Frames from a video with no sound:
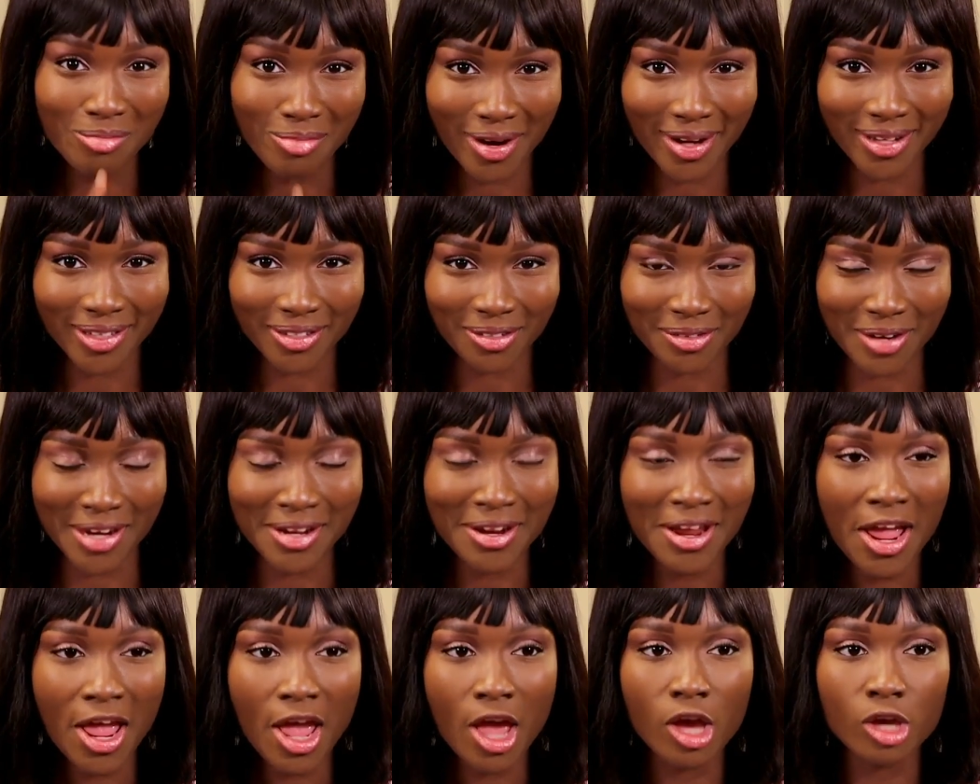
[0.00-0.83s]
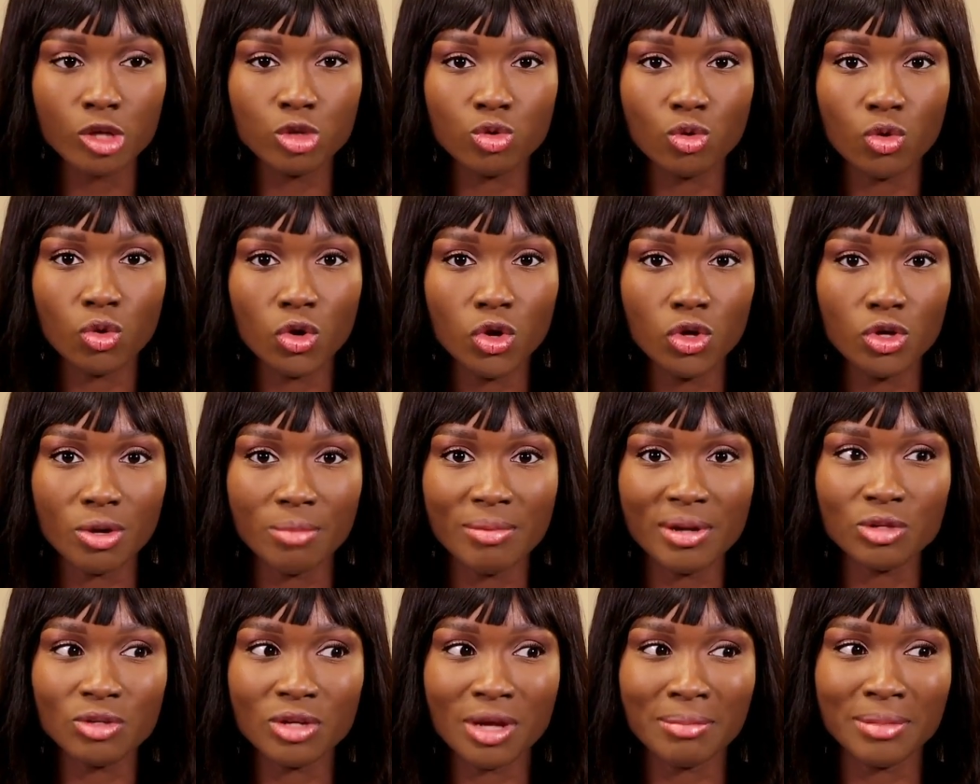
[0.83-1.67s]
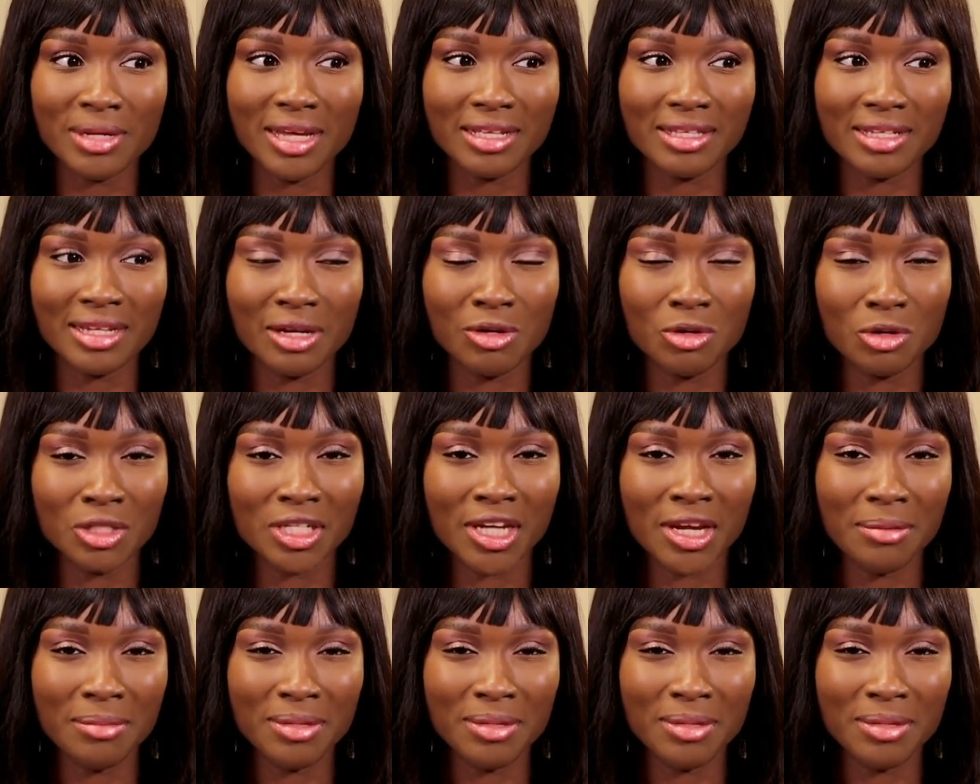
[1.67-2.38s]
breasts, right? So your breast will not be getting engorged and